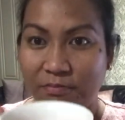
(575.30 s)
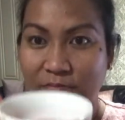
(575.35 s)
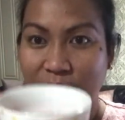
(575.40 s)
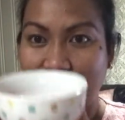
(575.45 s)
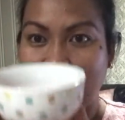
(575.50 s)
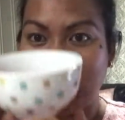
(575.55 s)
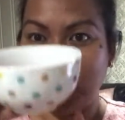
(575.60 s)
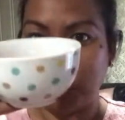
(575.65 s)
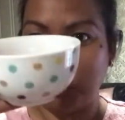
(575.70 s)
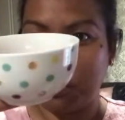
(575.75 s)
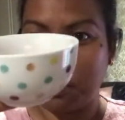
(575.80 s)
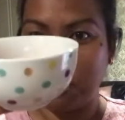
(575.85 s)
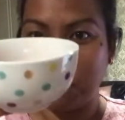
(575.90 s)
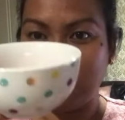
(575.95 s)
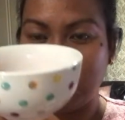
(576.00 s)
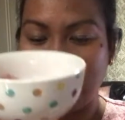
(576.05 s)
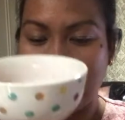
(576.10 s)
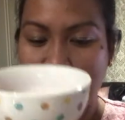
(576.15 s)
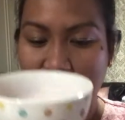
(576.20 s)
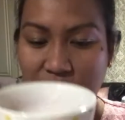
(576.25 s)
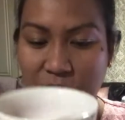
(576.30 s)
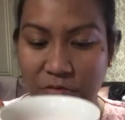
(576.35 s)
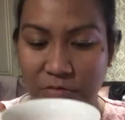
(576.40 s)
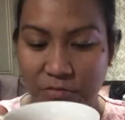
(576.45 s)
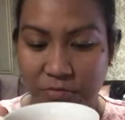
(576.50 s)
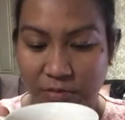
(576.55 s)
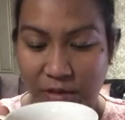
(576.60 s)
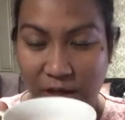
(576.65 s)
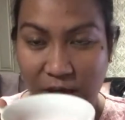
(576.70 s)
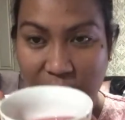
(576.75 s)
this one is a go.
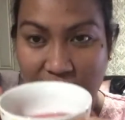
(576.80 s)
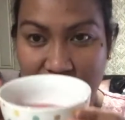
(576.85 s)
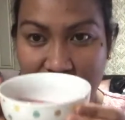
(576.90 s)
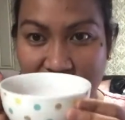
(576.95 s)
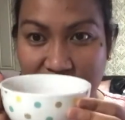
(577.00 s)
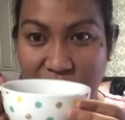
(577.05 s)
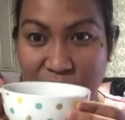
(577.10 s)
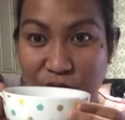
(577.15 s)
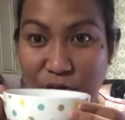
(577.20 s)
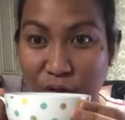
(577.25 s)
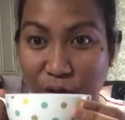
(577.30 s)
I like it.